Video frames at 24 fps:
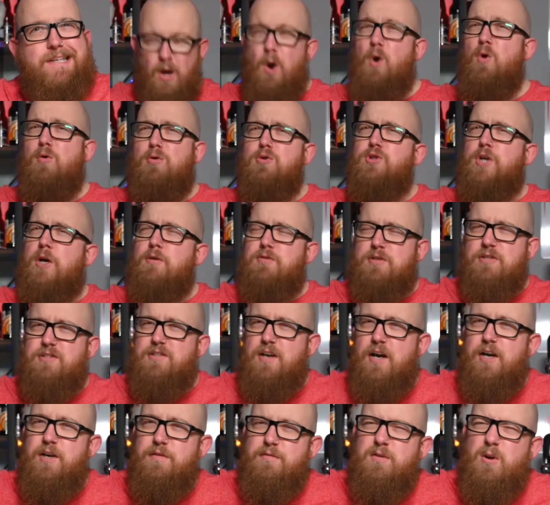All jokes
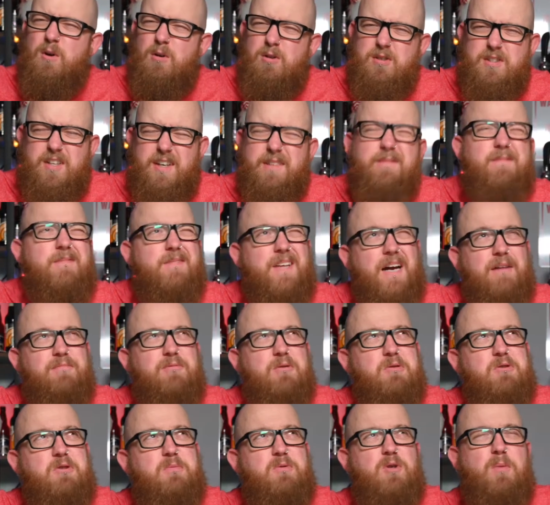aside, of course, I have
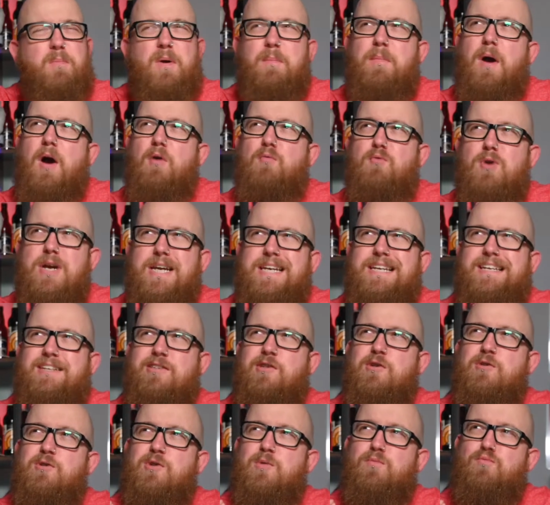done some shopping, but I really need to
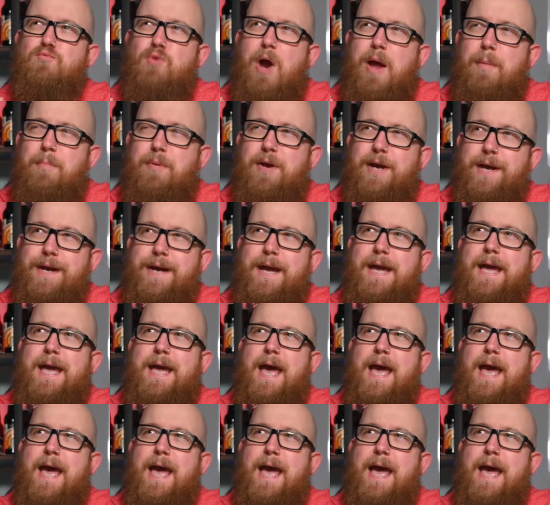do some wrapping.